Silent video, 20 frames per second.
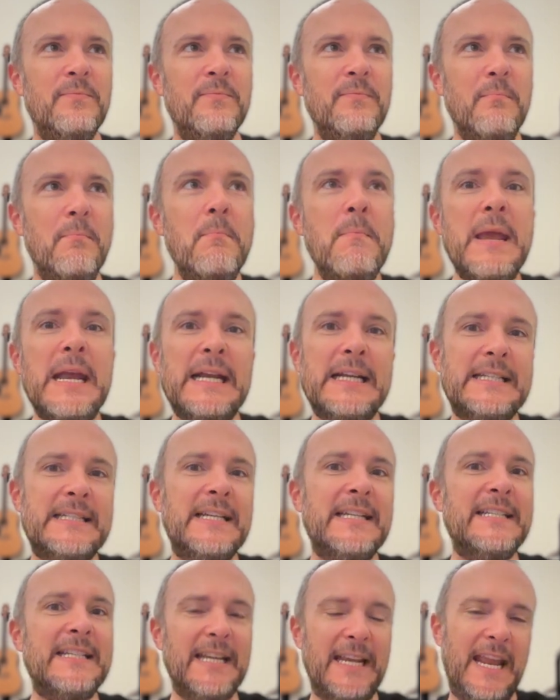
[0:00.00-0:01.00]

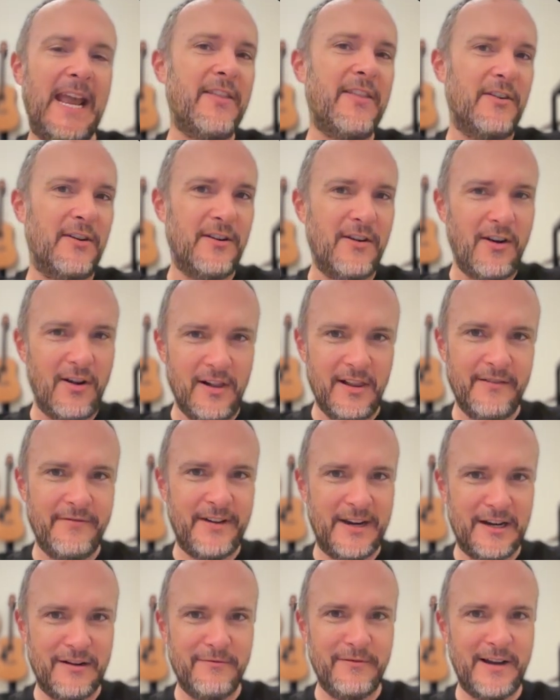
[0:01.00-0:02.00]
mixed together all of
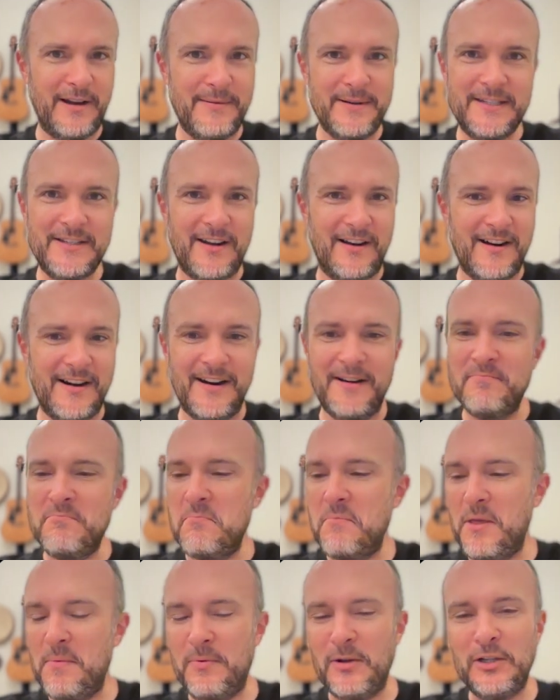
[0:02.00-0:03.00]
our environments are.
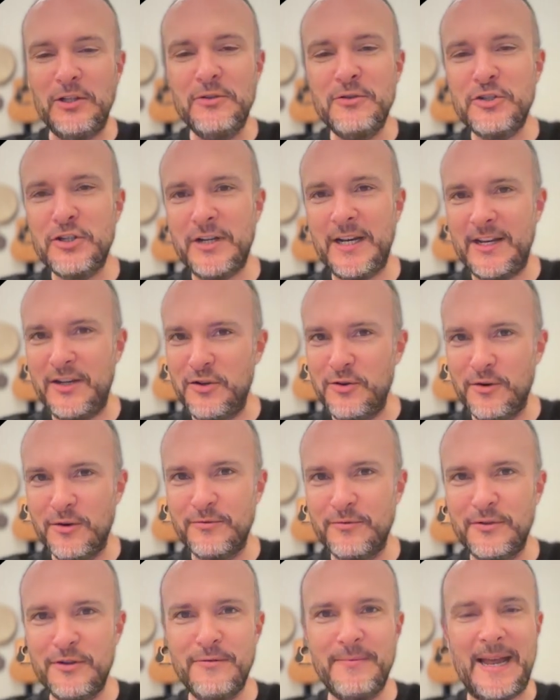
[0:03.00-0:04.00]
The pollution in your
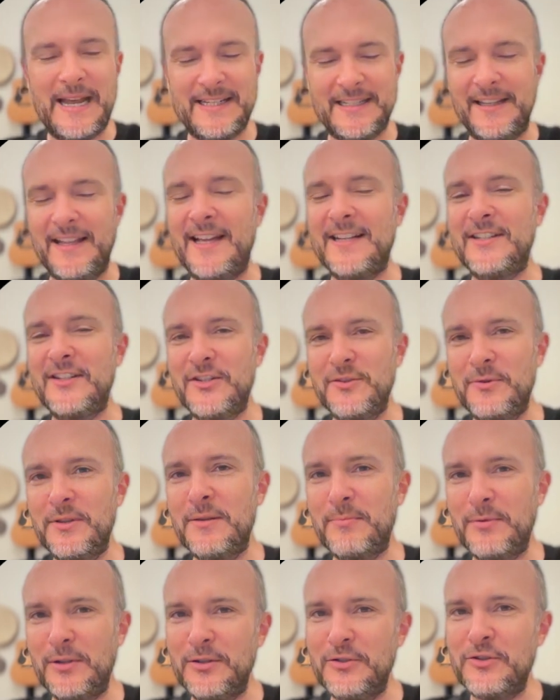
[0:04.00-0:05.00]
room has a lot to do with the
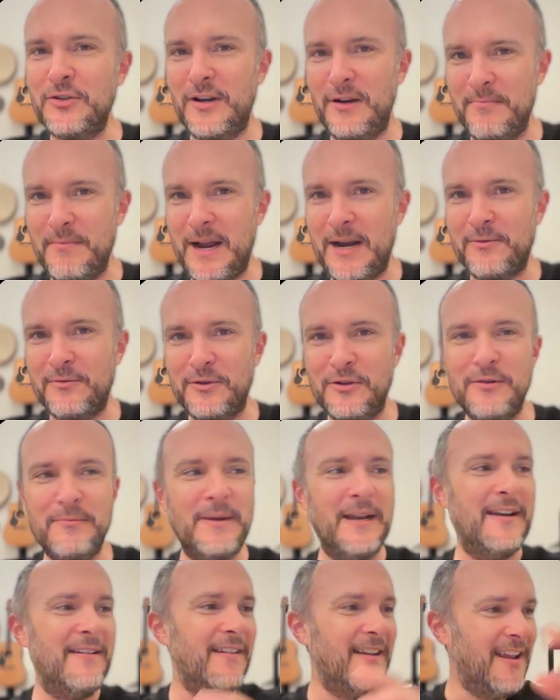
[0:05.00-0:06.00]
pollution in my room
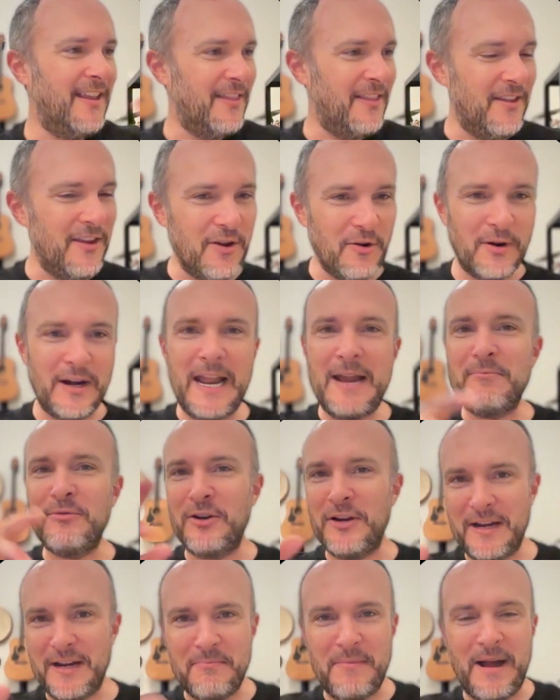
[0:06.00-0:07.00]
and your
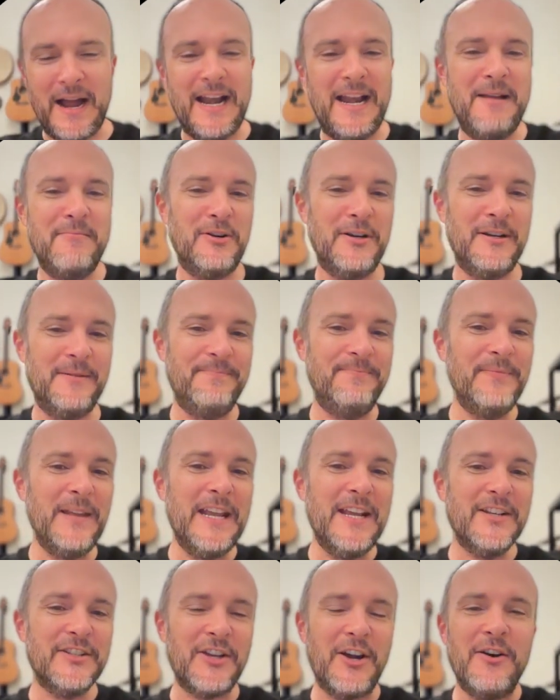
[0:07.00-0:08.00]
neighborhood and my neighborhood.
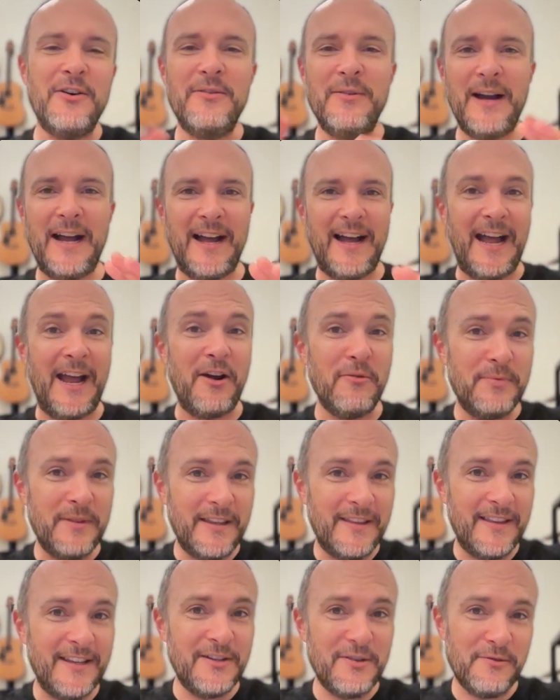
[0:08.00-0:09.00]
So uh, I hope
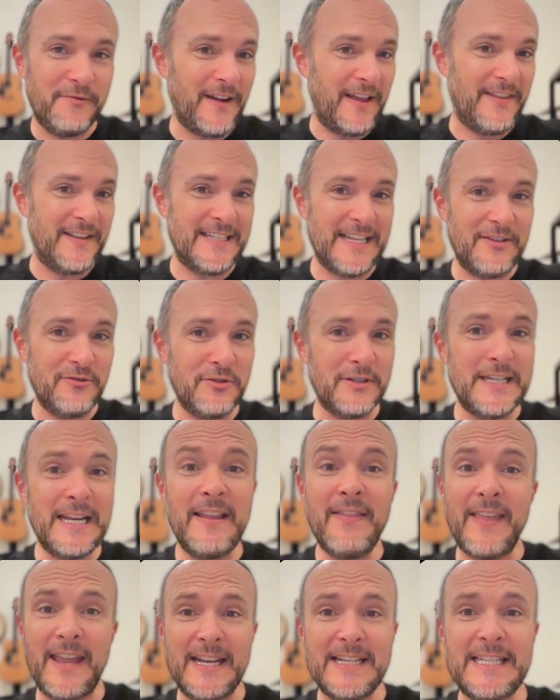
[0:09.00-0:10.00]
that you found this interesting.
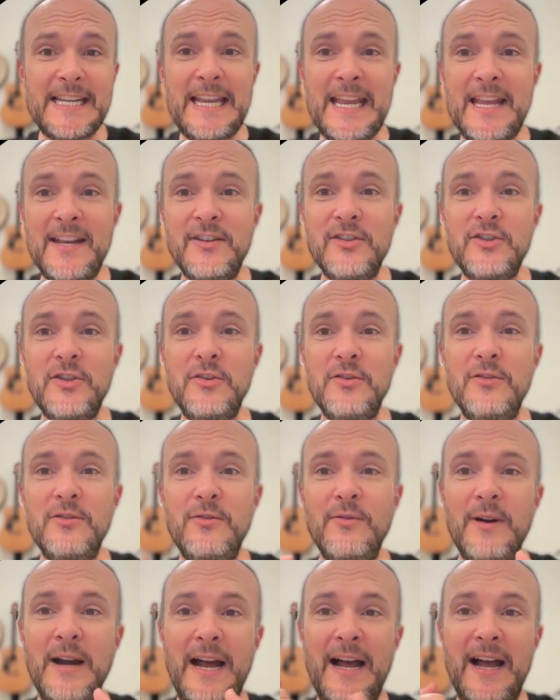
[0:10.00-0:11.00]
Thanks again
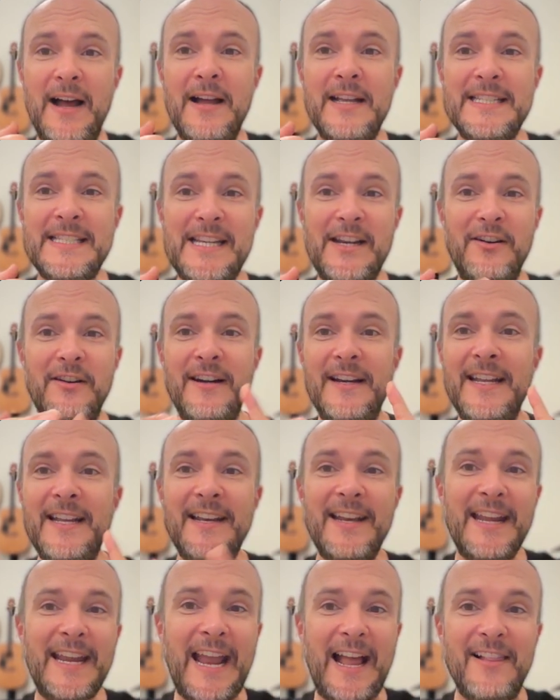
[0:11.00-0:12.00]
to uh,
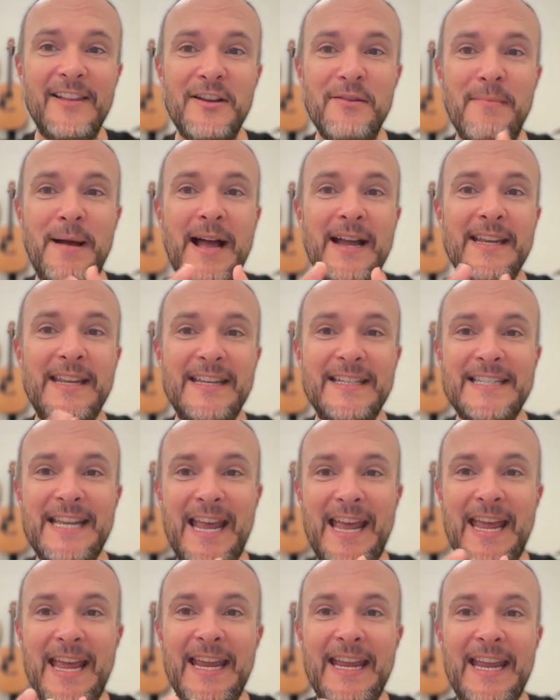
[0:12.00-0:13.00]
Saarinen, Kalliomäki,
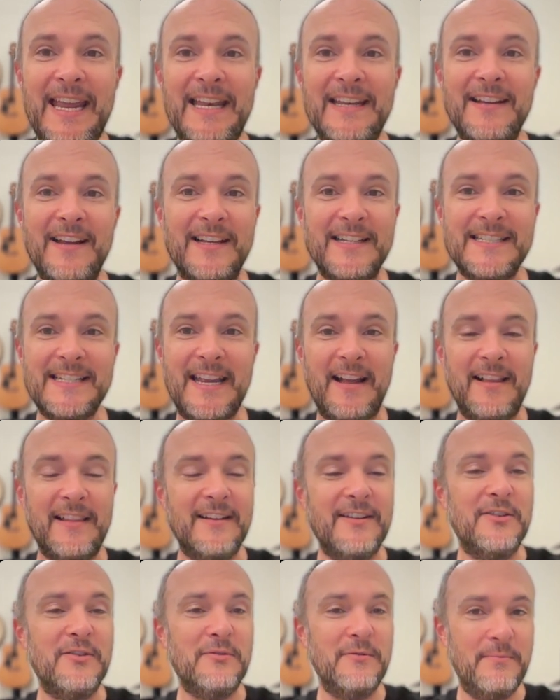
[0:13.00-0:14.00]
Tang, and
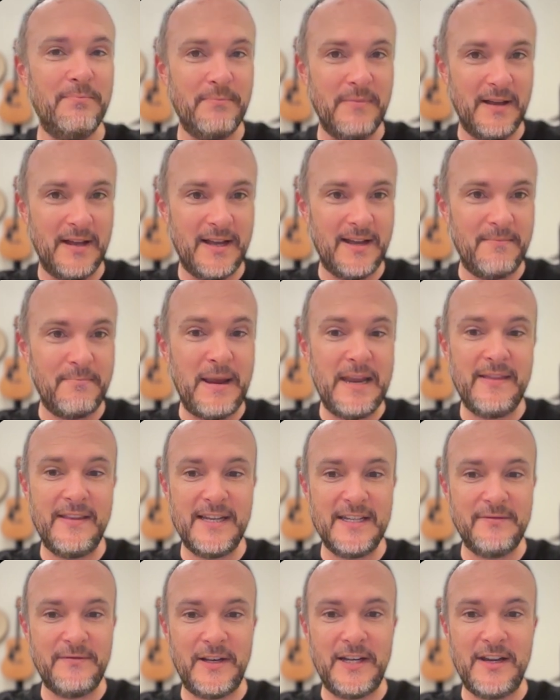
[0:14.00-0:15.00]
Koskela who uh, made
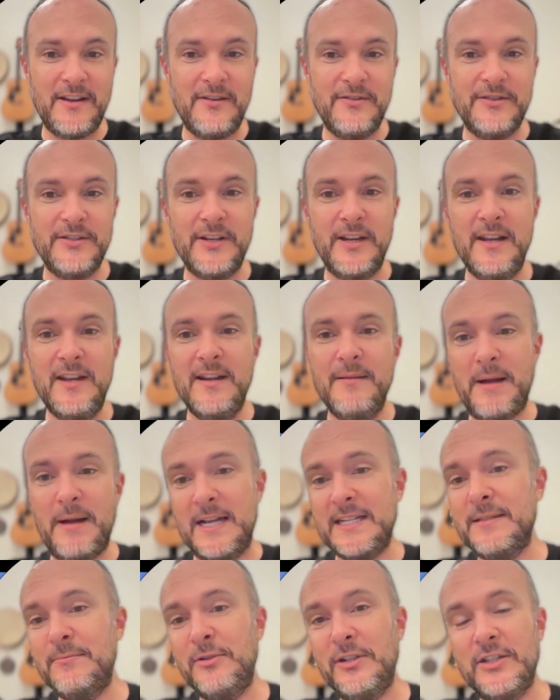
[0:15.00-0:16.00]
these videos
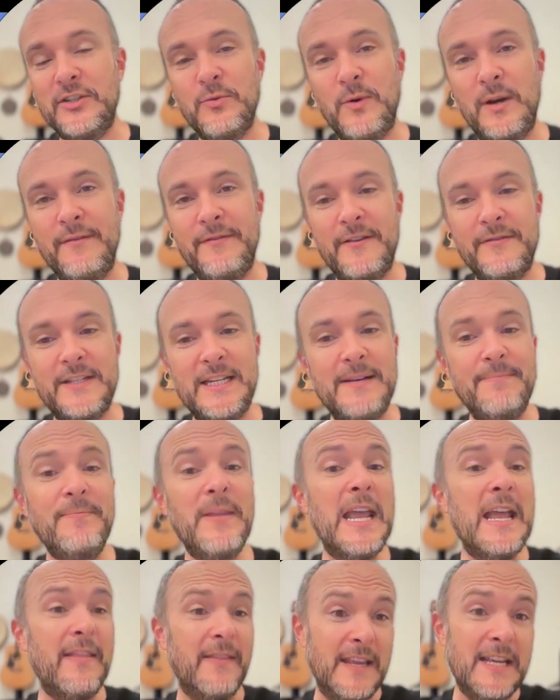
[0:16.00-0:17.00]
possible in 2015.
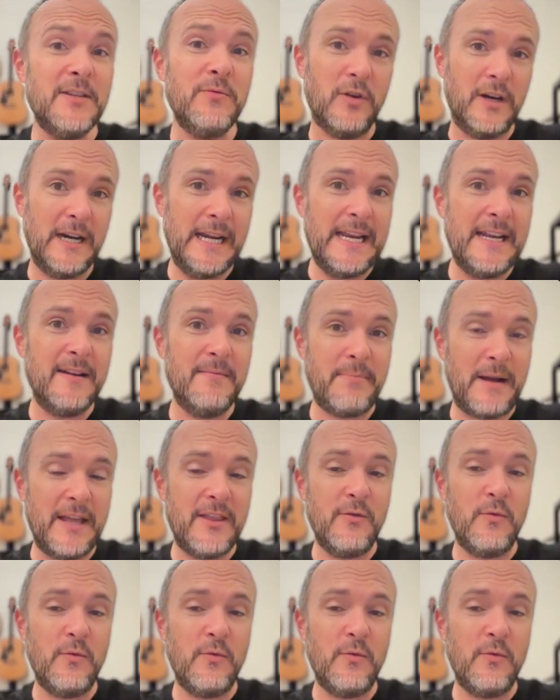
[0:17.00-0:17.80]
These were in, by the